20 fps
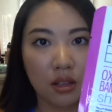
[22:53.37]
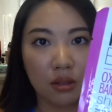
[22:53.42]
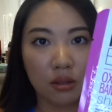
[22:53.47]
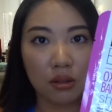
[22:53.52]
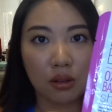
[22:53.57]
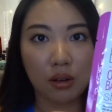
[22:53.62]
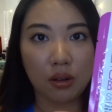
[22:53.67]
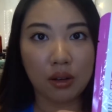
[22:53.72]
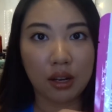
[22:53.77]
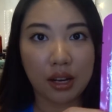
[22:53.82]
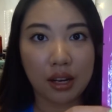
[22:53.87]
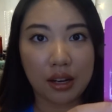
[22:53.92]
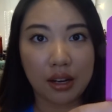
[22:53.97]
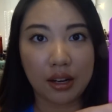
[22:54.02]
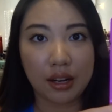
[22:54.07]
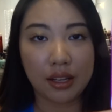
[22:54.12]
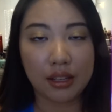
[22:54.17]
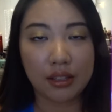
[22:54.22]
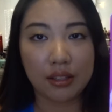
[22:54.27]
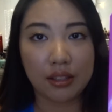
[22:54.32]
so
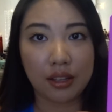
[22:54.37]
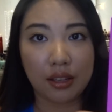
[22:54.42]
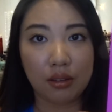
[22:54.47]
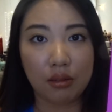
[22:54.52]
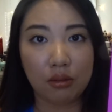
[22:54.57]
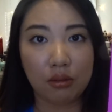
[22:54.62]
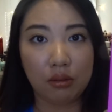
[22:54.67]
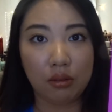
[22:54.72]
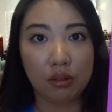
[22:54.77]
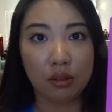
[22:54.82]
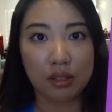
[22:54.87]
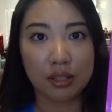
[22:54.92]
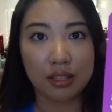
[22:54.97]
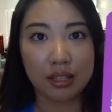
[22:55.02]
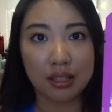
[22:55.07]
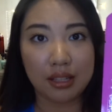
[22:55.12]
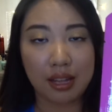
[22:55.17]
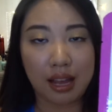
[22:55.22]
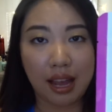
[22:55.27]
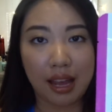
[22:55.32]
here is it
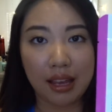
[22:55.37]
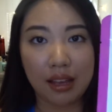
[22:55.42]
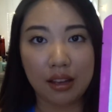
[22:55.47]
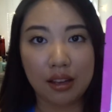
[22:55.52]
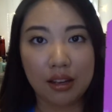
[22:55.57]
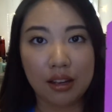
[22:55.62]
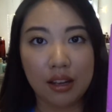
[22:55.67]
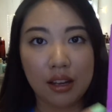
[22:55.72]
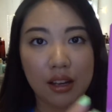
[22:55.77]
looks like